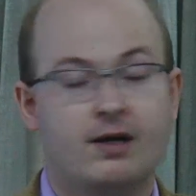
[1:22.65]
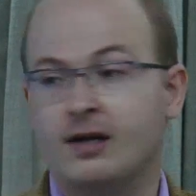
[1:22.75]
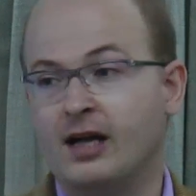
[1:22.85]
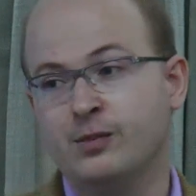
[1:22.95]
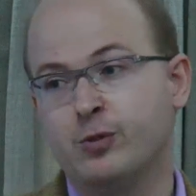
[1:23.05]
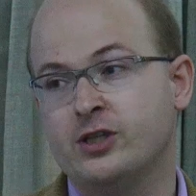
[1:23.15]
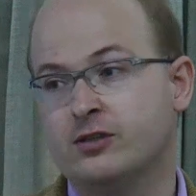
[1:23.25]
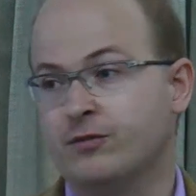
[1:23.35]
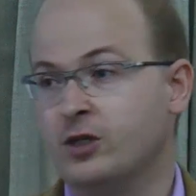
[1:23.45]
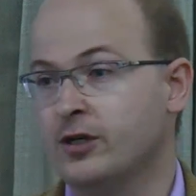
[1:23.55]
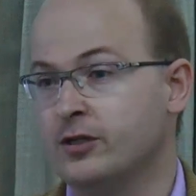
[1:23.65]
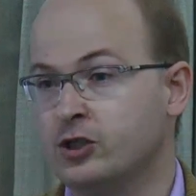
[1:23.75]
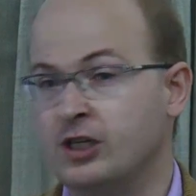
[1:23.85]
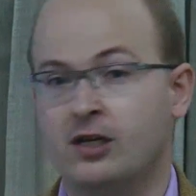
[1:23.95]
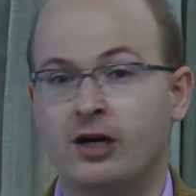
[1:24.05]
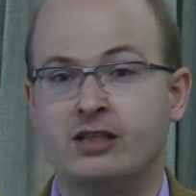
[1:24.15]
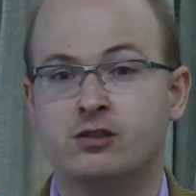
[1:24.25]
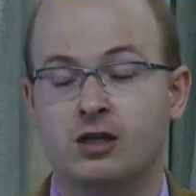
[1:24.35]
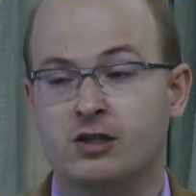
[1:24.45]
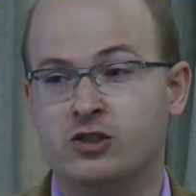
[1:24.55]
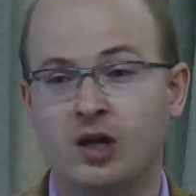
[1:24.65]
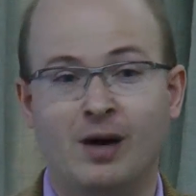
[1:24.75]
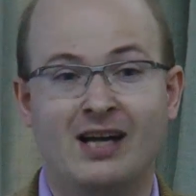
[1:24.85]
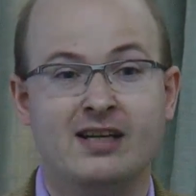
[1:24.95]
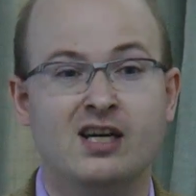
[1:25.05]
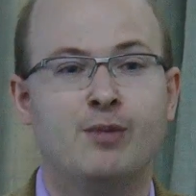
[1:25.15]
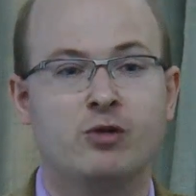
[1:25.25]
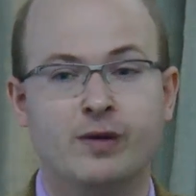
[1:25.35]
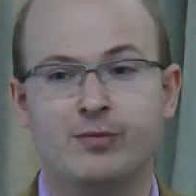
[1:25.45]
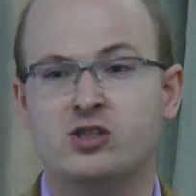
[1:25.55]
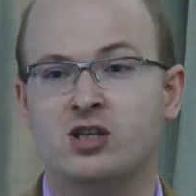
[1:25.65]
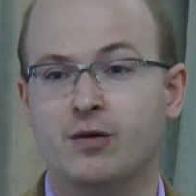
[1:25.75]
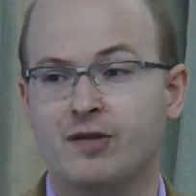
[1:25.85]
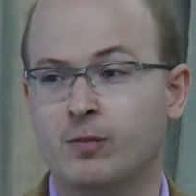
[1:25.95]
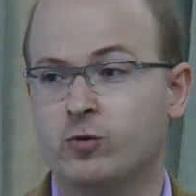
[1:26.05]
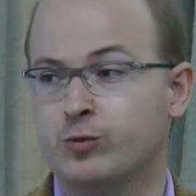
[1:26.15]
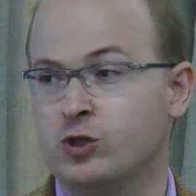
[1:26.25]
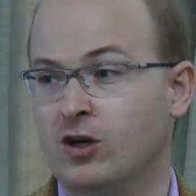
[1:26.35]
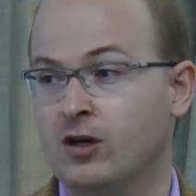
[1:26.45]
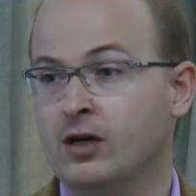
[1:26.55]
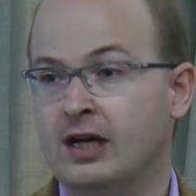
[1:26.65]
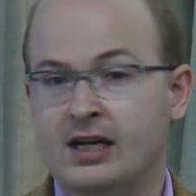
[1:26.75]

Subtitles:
90% of the audience here has some idea about women's self-help groups are,